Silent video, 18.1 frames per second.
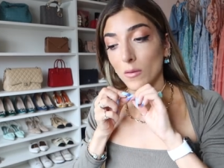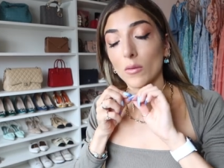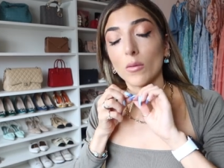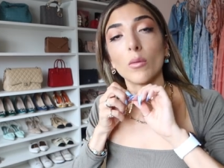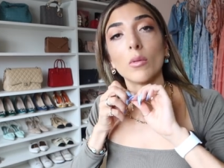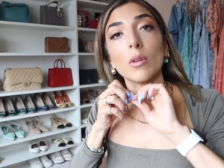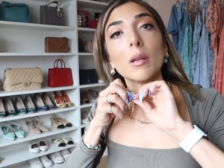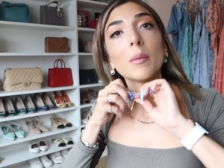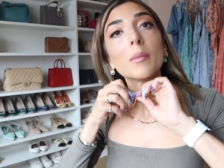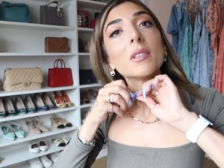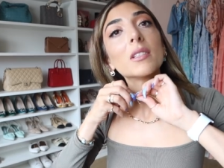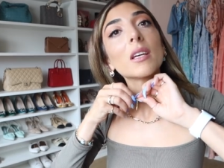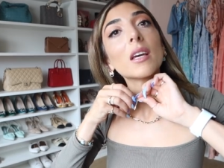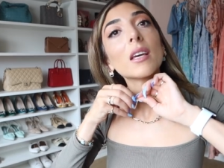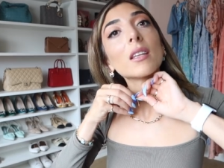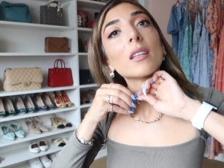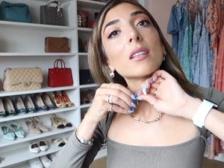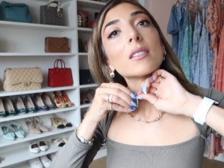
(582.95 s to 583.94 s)
Oh let me
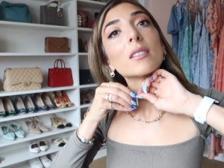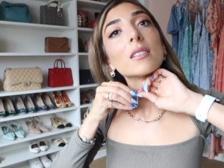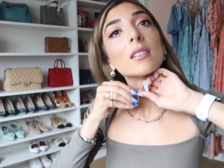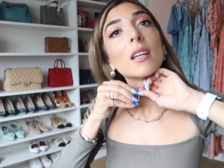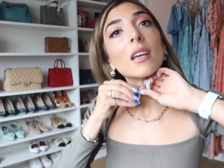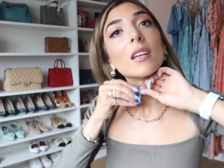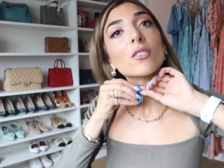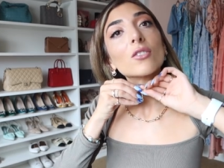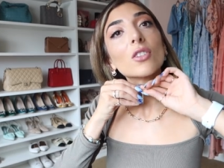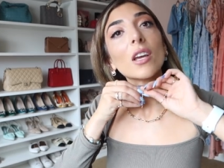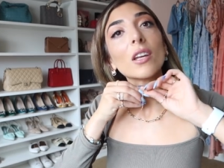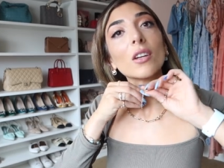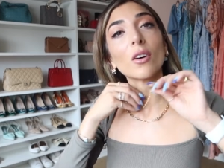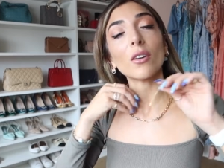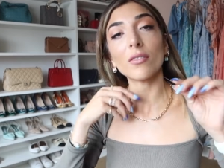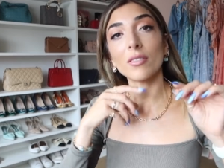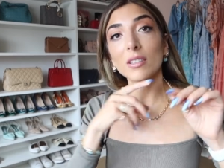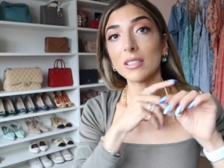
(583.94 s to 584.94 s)
take this snake chain off.